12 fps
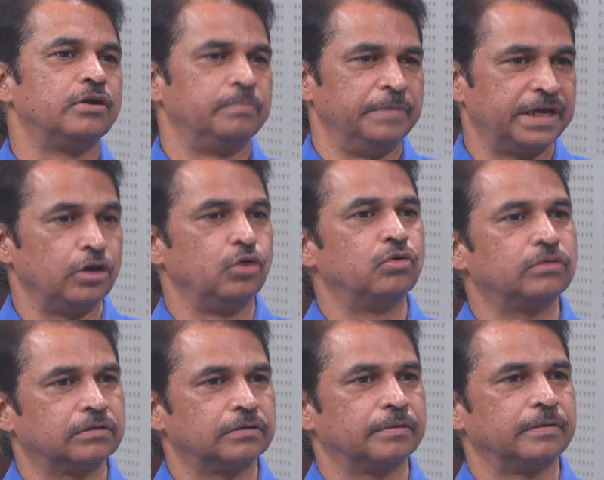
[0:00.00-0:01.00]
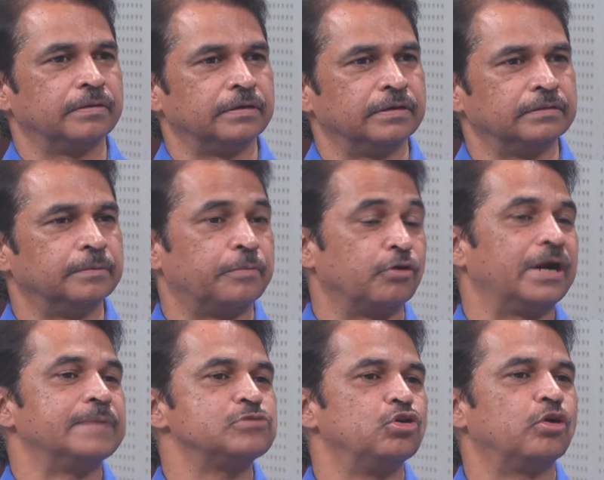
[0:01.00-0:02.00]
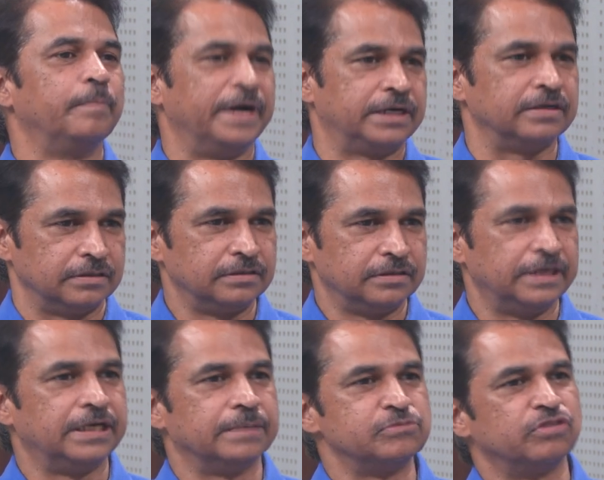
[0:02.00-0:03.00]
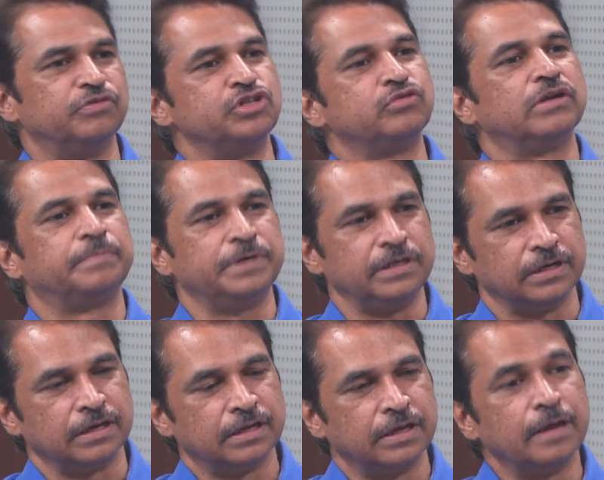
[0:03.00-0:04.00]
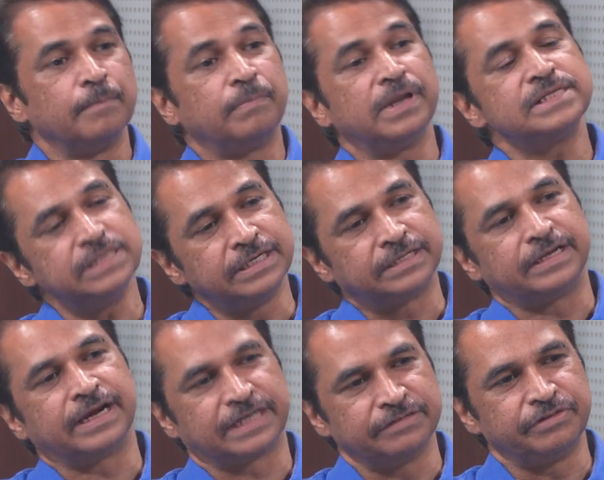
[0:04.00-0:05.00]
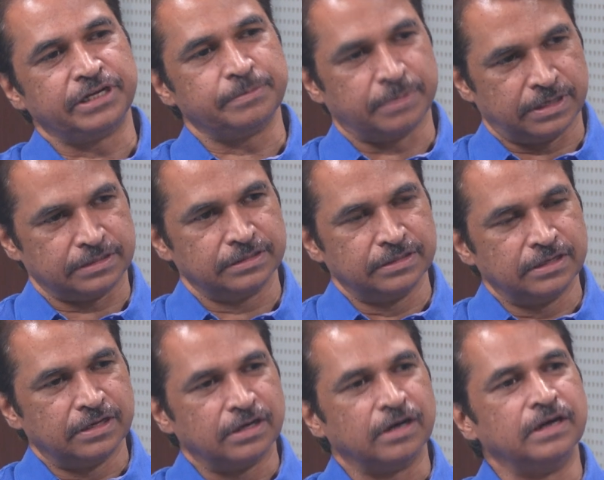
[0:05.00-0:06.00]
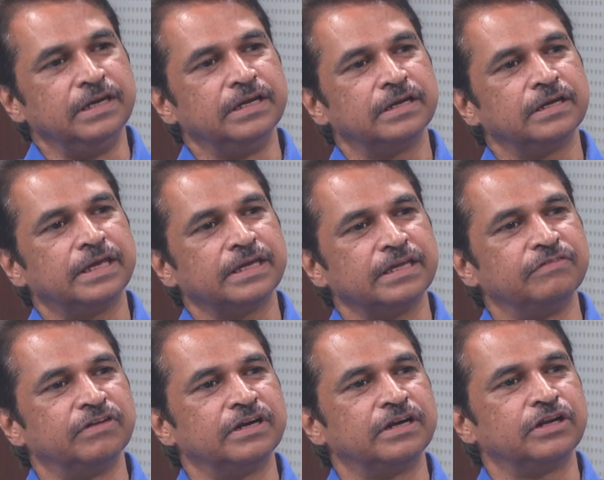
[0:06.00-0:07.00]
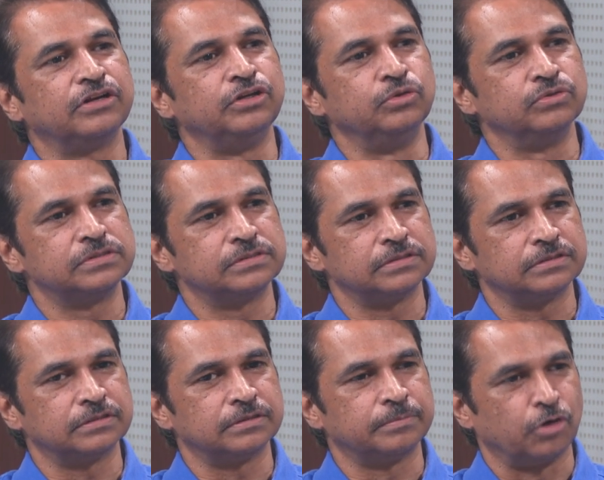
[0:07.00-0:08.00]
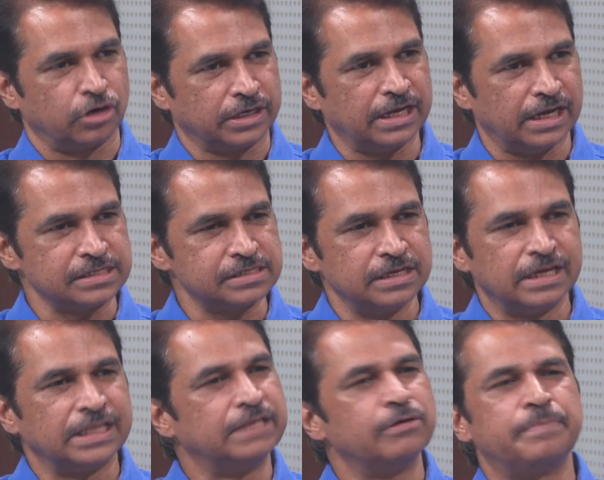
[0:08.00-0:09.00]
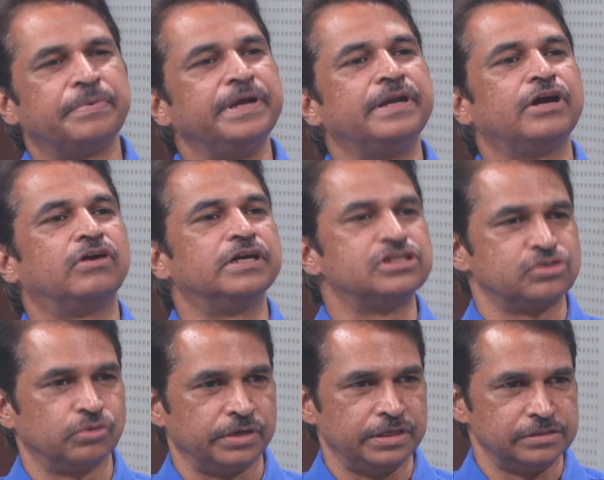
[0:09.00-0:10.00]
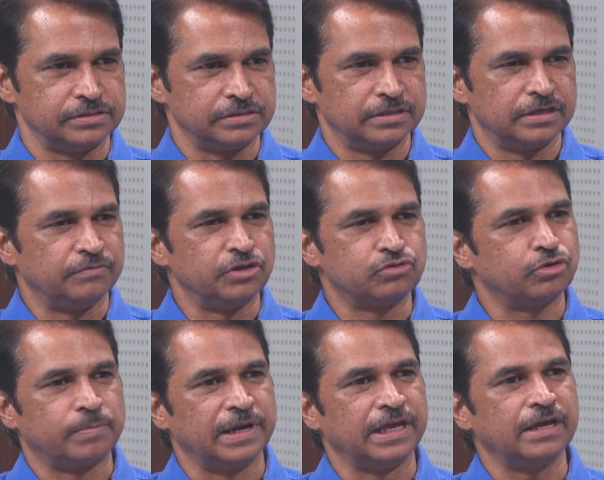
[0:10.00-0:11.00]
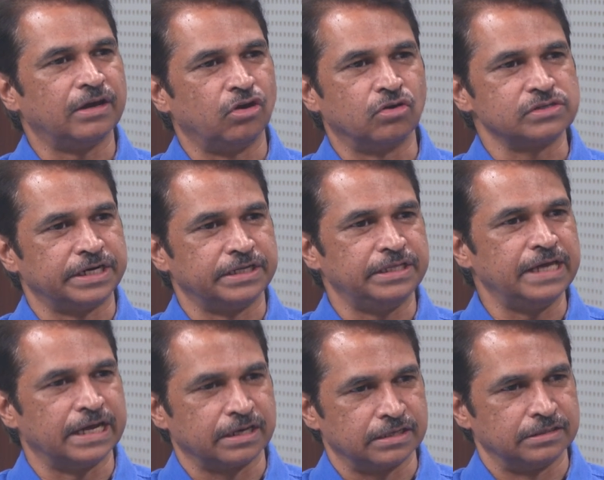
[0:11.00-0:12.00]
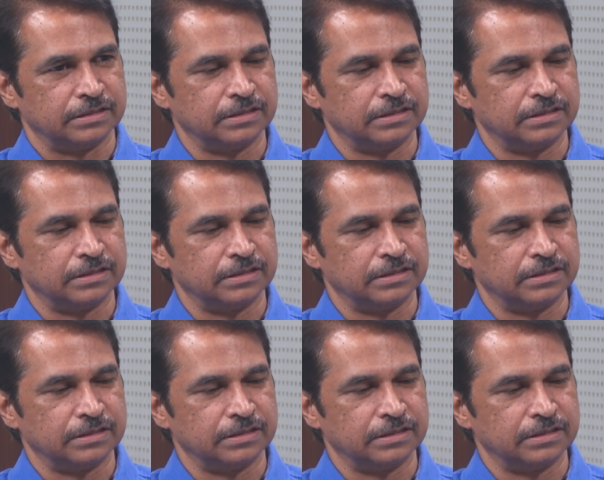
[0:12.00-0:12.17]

make a look, the programs look better in terms of visual appeal. Plus the interactivity part. Earlier, like even in a news broadcast, there were pre-recorded stories which would play alongside the anchor,